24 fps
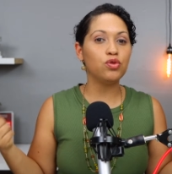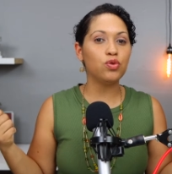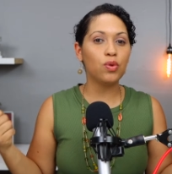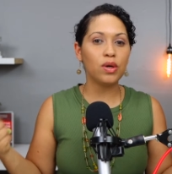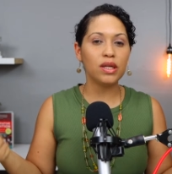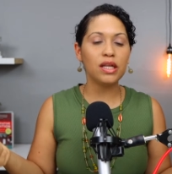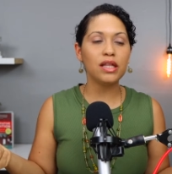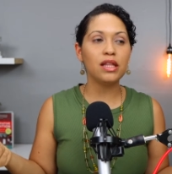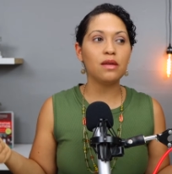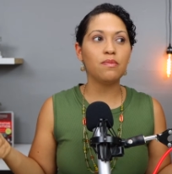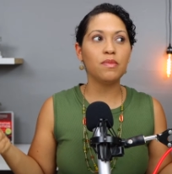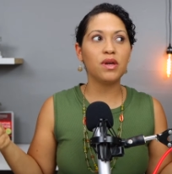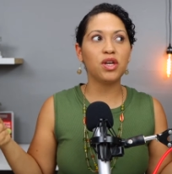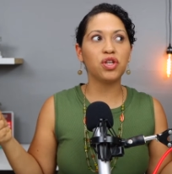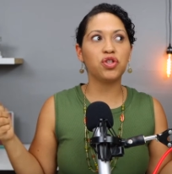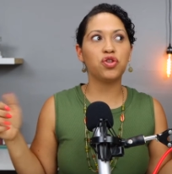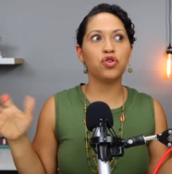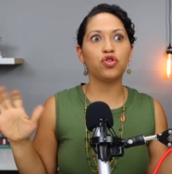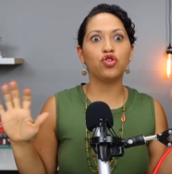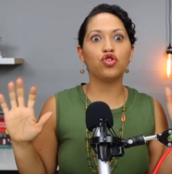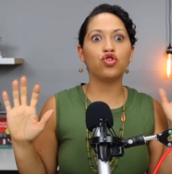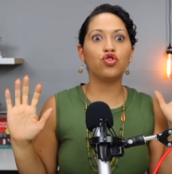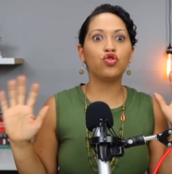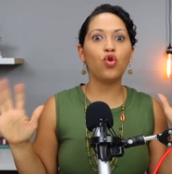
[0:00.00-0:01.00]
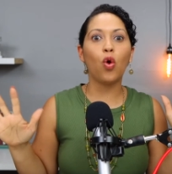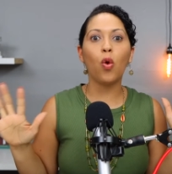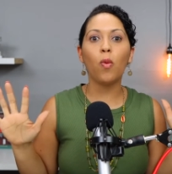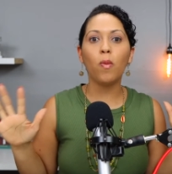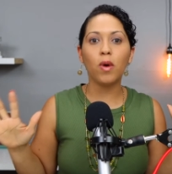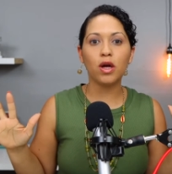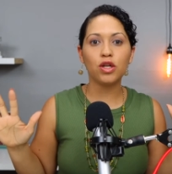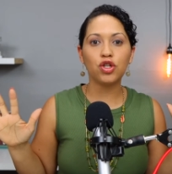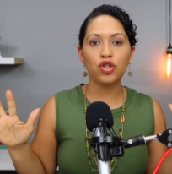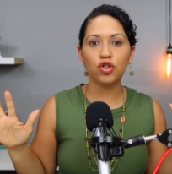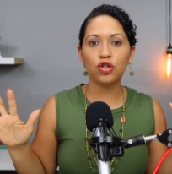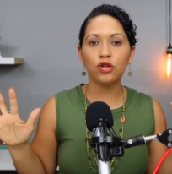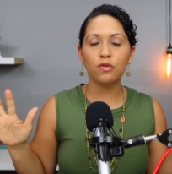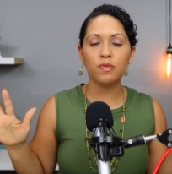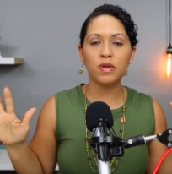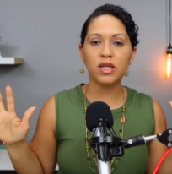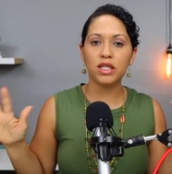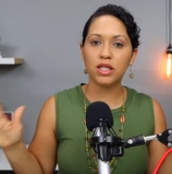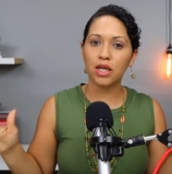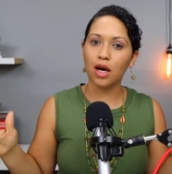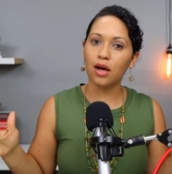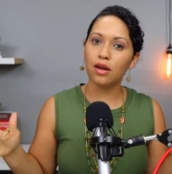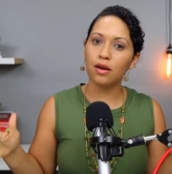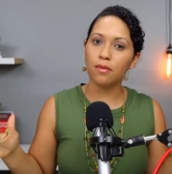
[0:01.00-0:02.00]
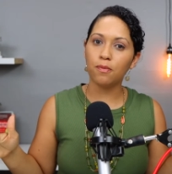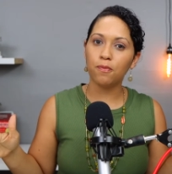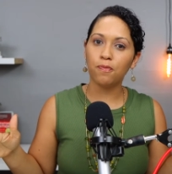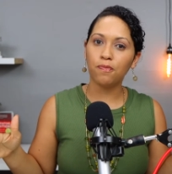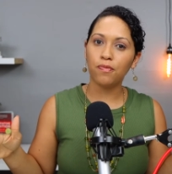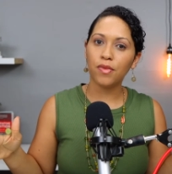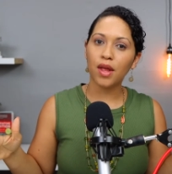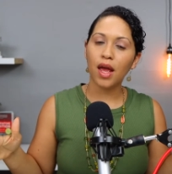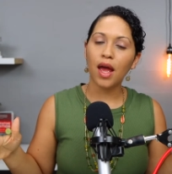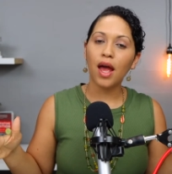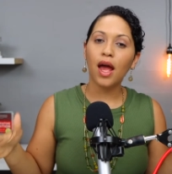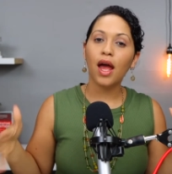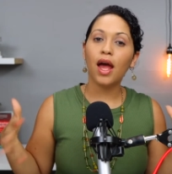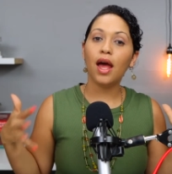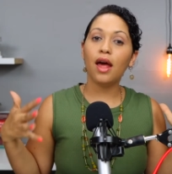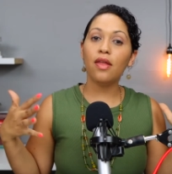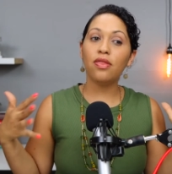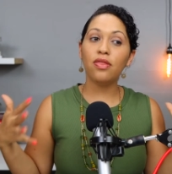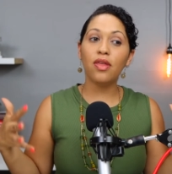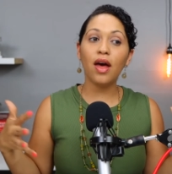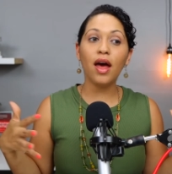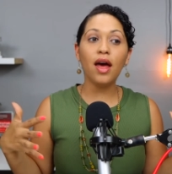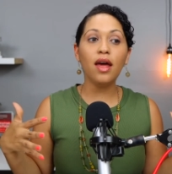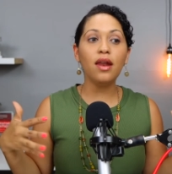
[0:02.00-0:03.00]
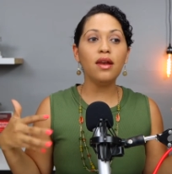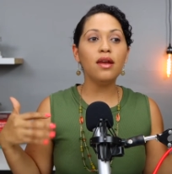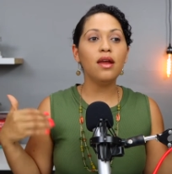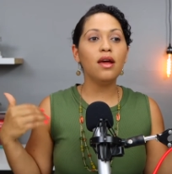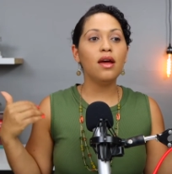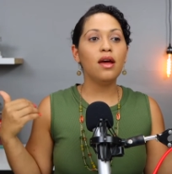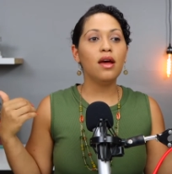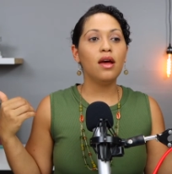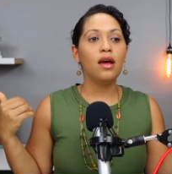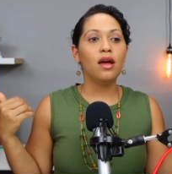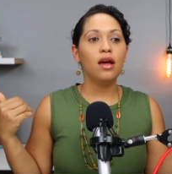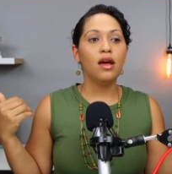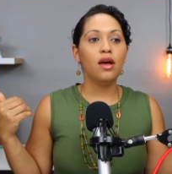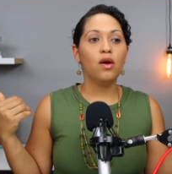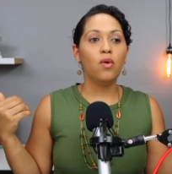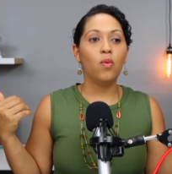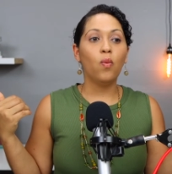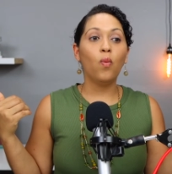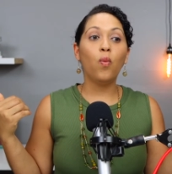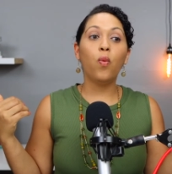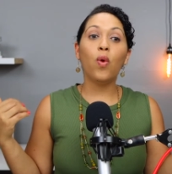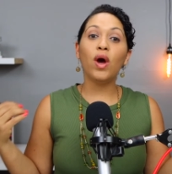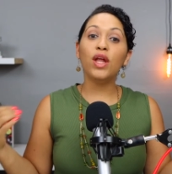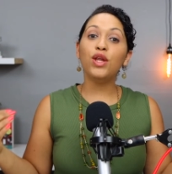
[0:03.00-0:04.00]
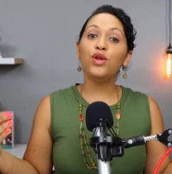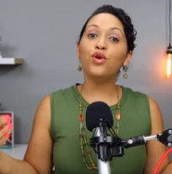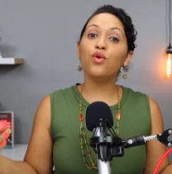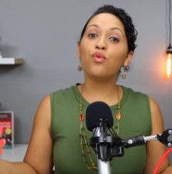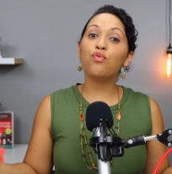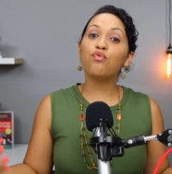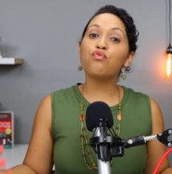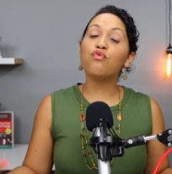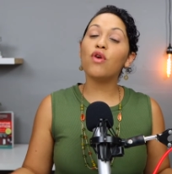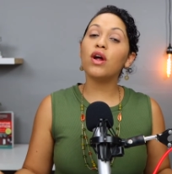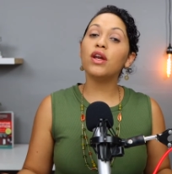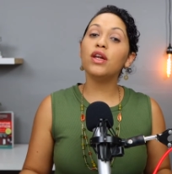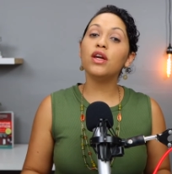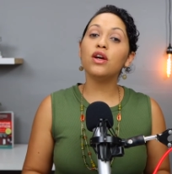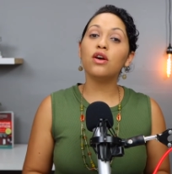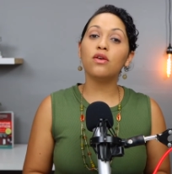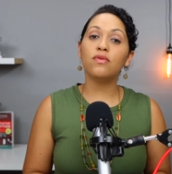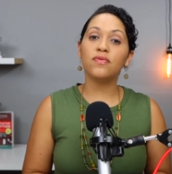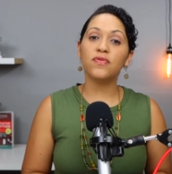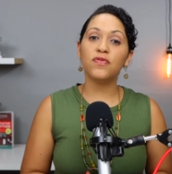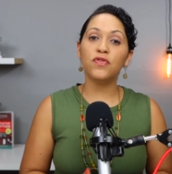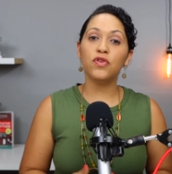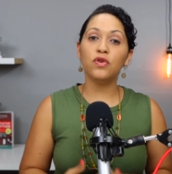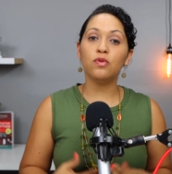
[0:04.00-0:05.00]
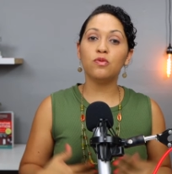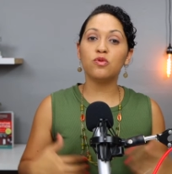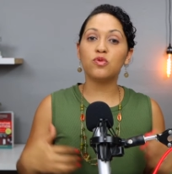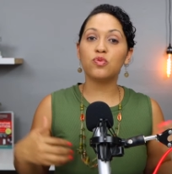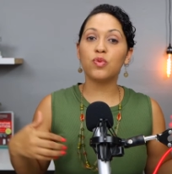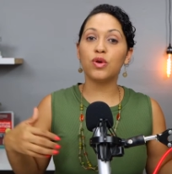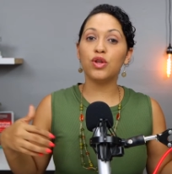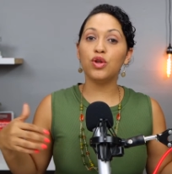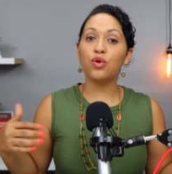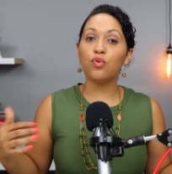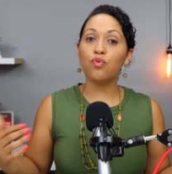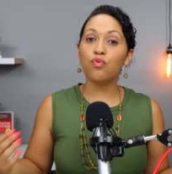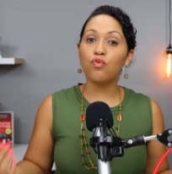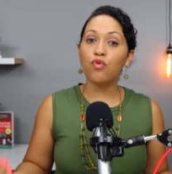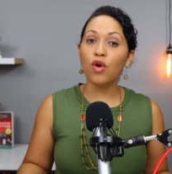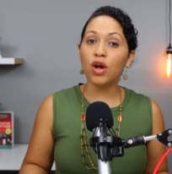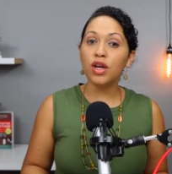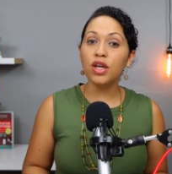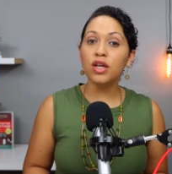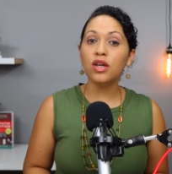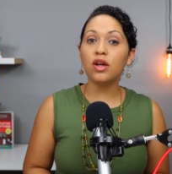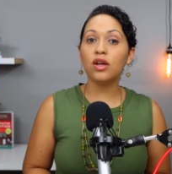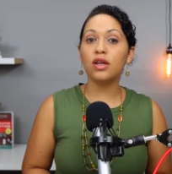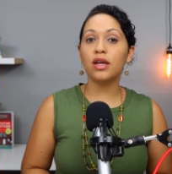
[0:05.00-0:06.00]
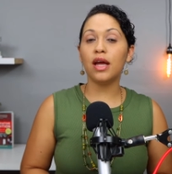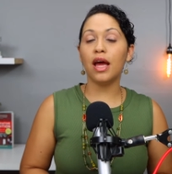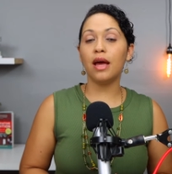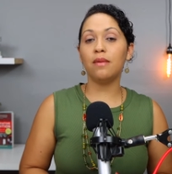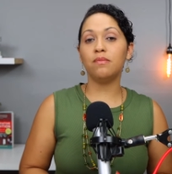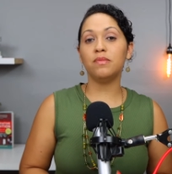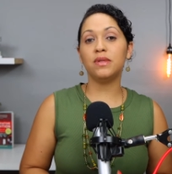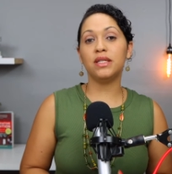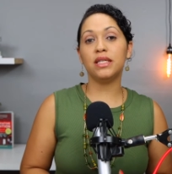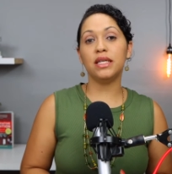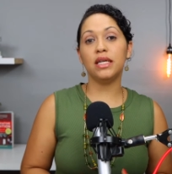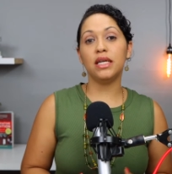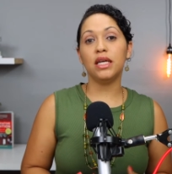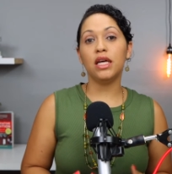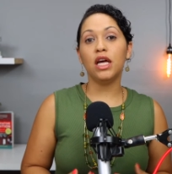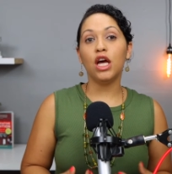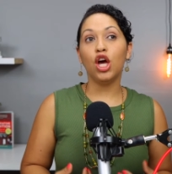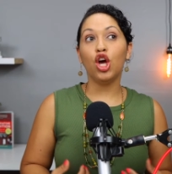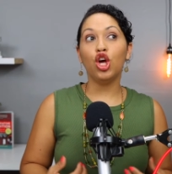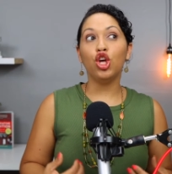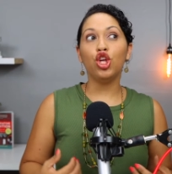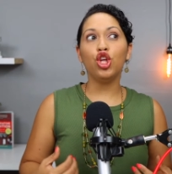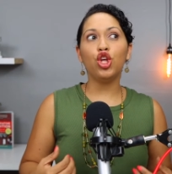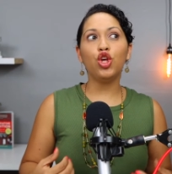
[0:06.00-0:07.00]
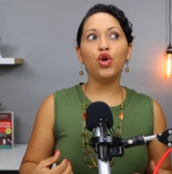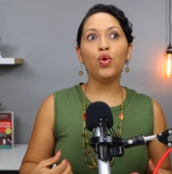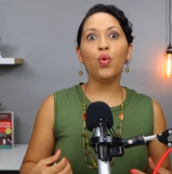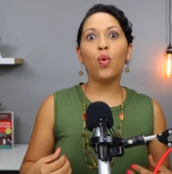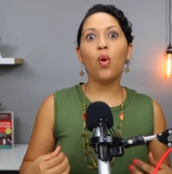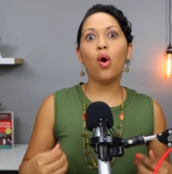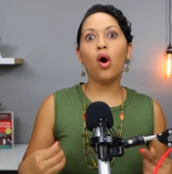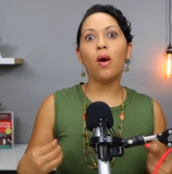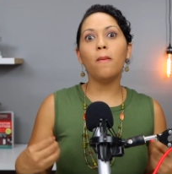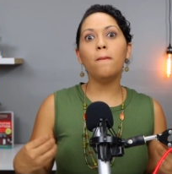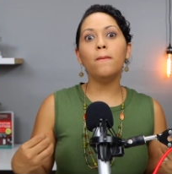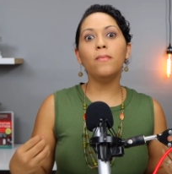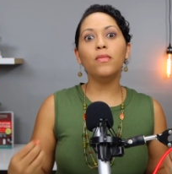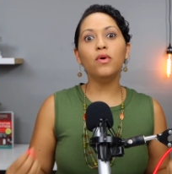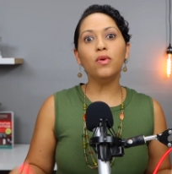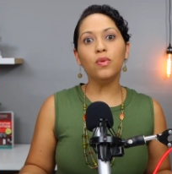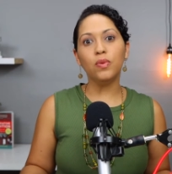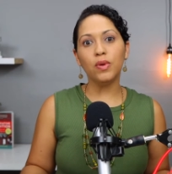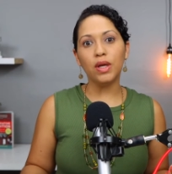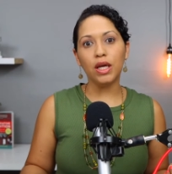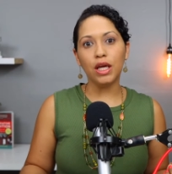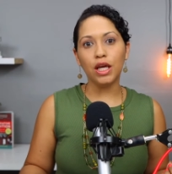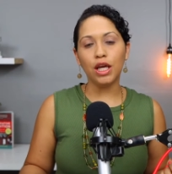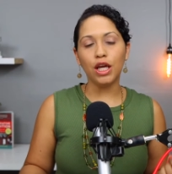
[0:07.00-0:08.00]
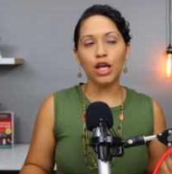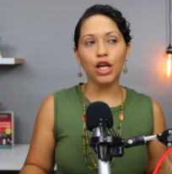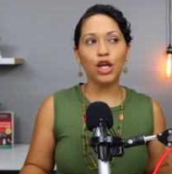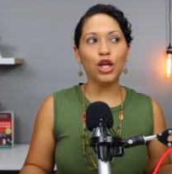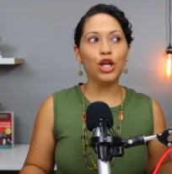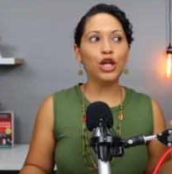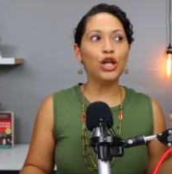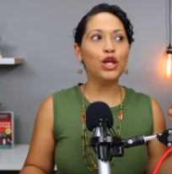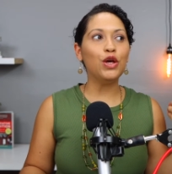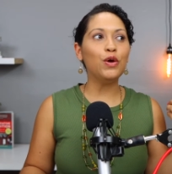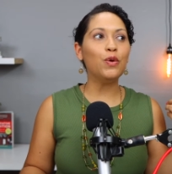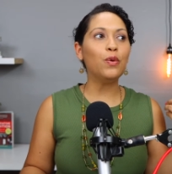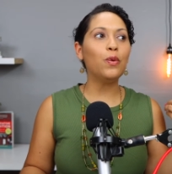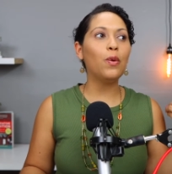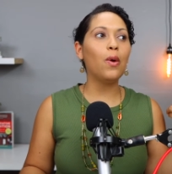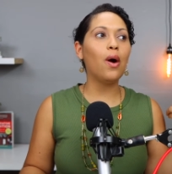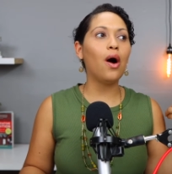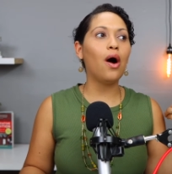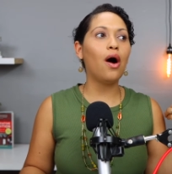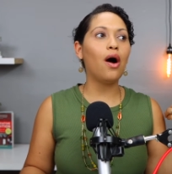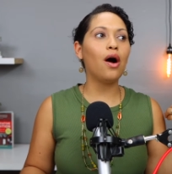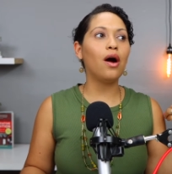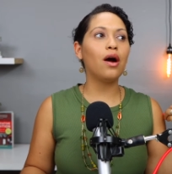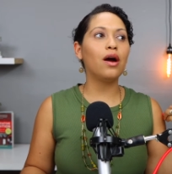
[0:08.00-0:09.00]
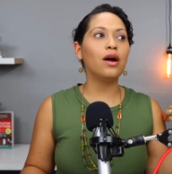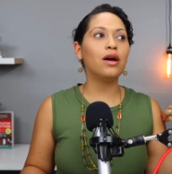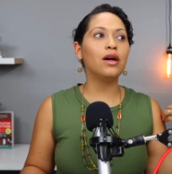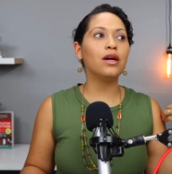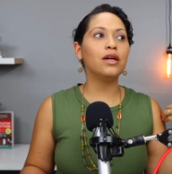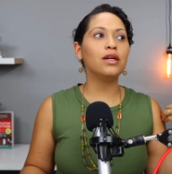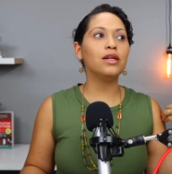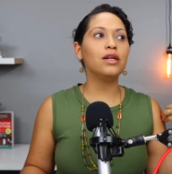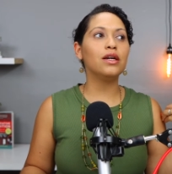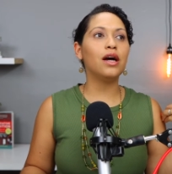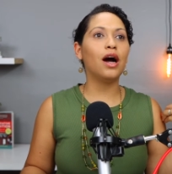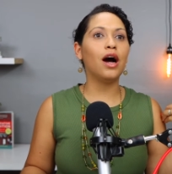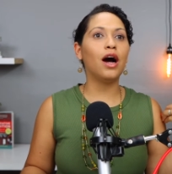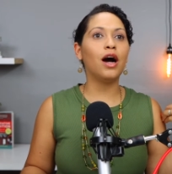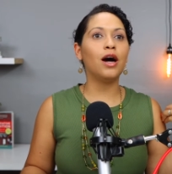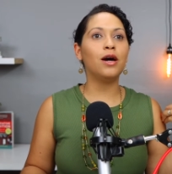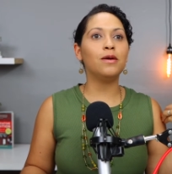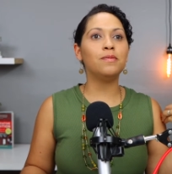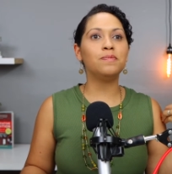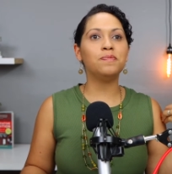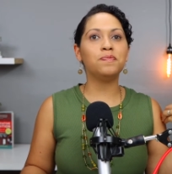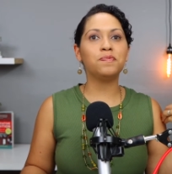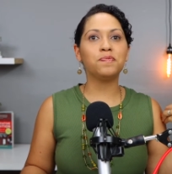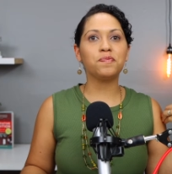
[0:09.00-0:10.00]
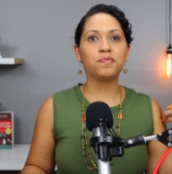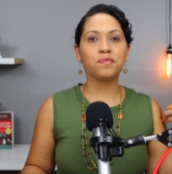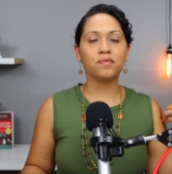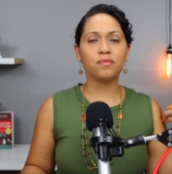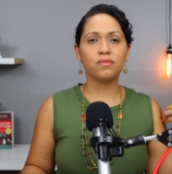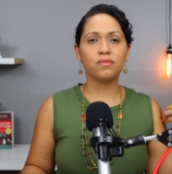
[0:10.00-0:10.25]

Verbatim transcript: do anything because there's so much to be done. And then when you're running on fumes, when you're running on empty, you are moody, you are um,